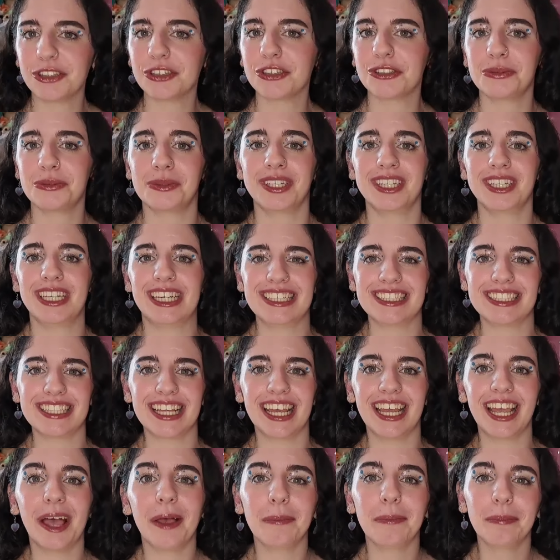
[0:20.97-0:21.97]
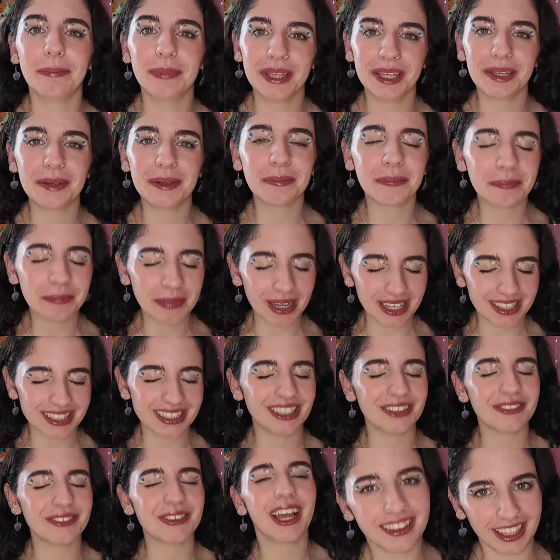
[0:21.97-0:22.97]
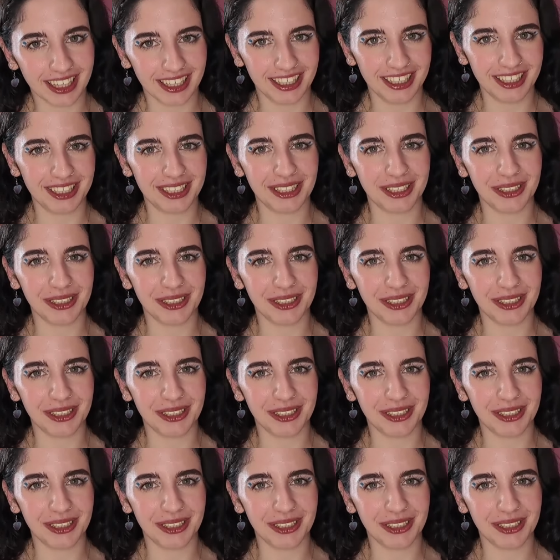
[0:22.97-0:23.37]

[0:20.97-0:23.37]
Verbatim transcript: just wanted to say a big massive thank